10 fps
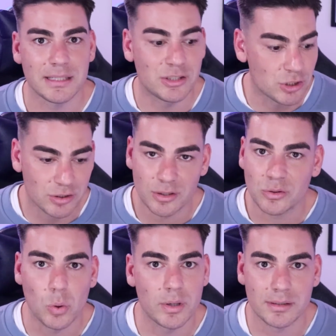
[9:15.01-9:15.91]
He's just as
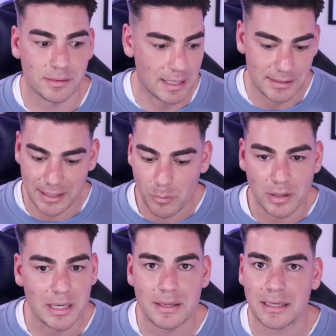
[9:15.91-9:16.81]
good as
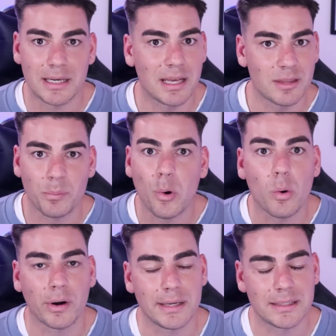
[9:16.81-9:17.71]
anyone in there to get the ball
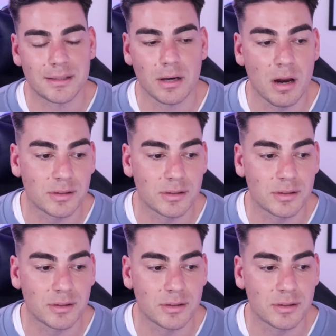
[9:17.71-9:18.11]
where it needs to go.